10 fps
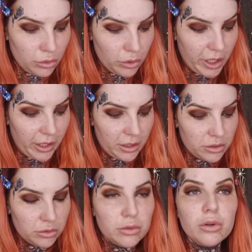Okay,
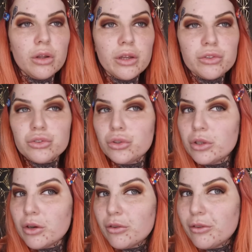so there's two
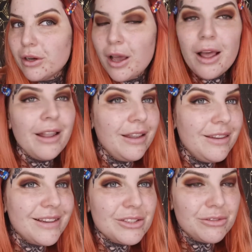little
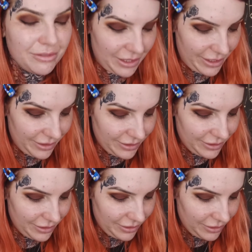flicks.
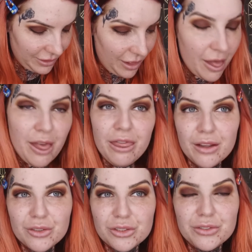
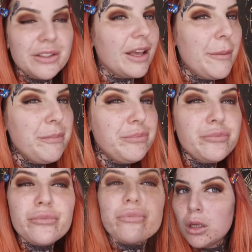That'll do for them.
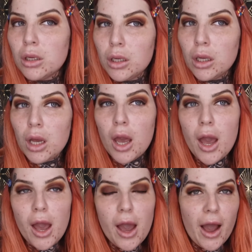
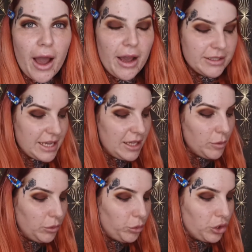Has
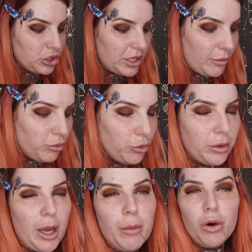anyone watched that
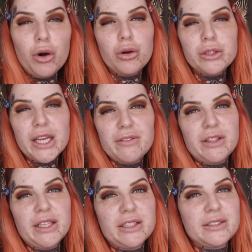programme on
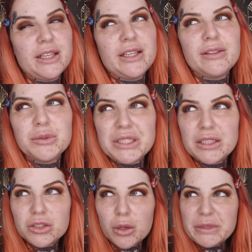Netflix? It was in
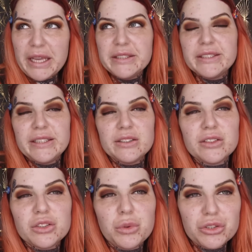the top 10 today, so I
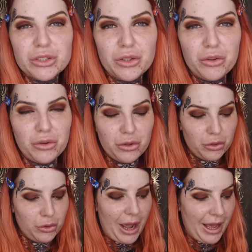just watched it not long
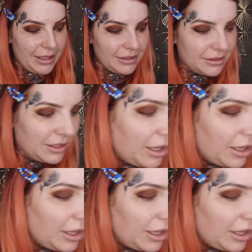ago, and